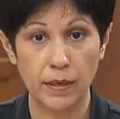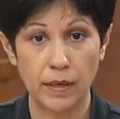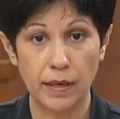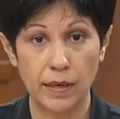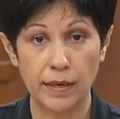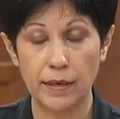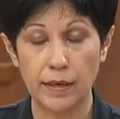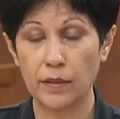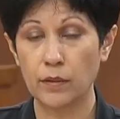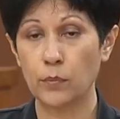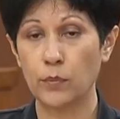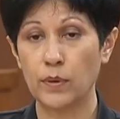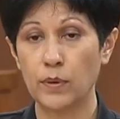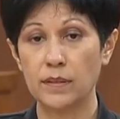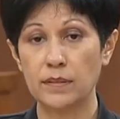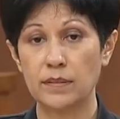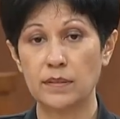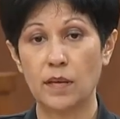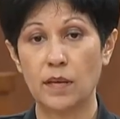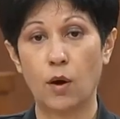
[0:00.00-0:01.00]
In other
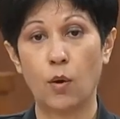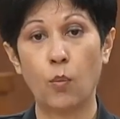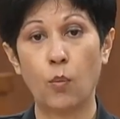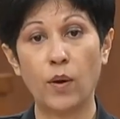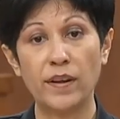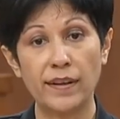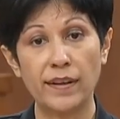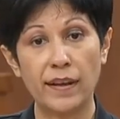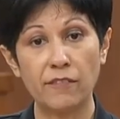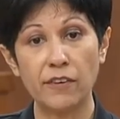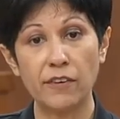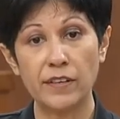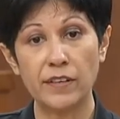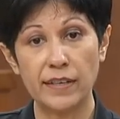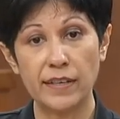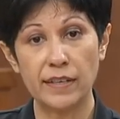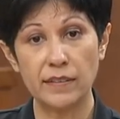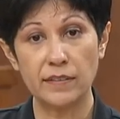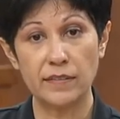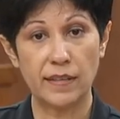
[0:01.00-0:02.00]
words, whatever it
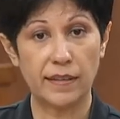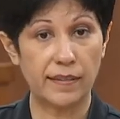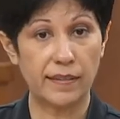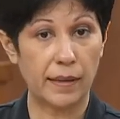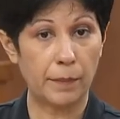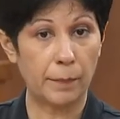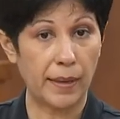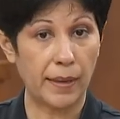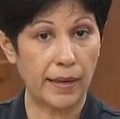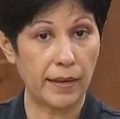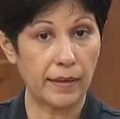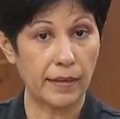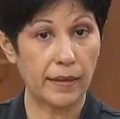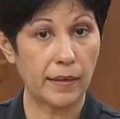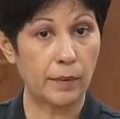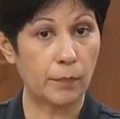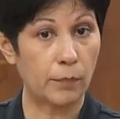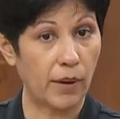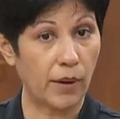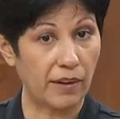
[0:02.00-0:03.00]
is that they may,
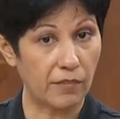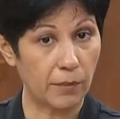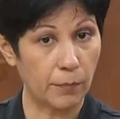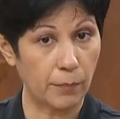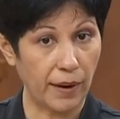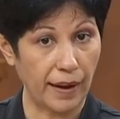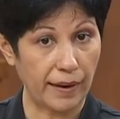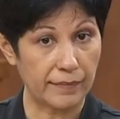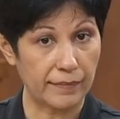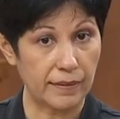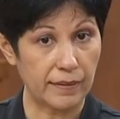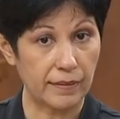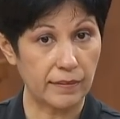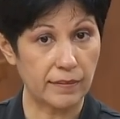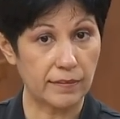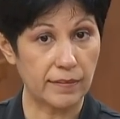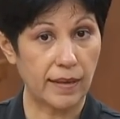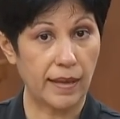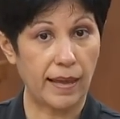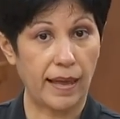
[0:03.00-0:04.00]
in private
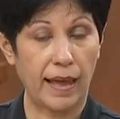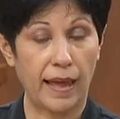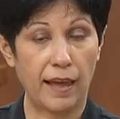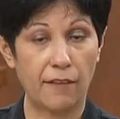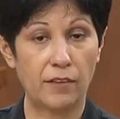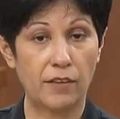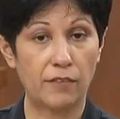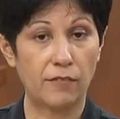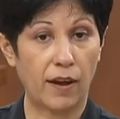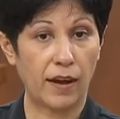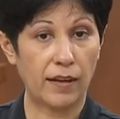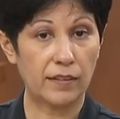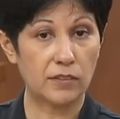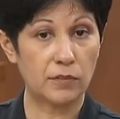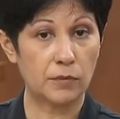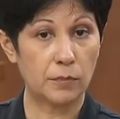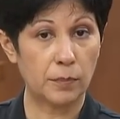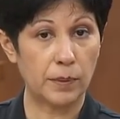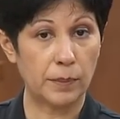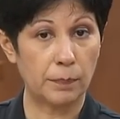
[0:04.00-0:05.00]
practice, have
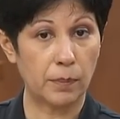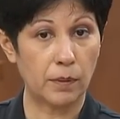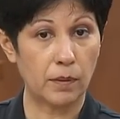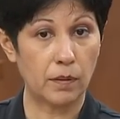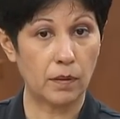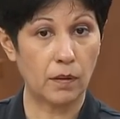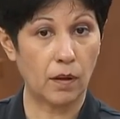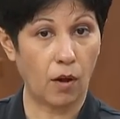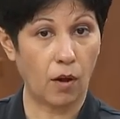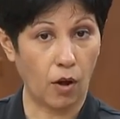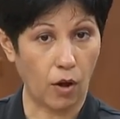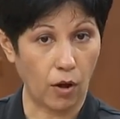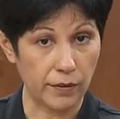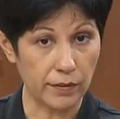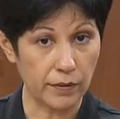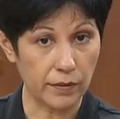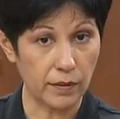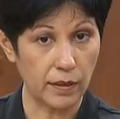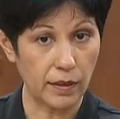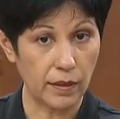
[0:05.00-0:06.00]
advised people
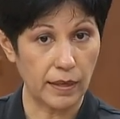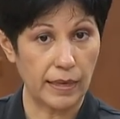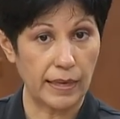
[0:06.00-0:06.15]
on,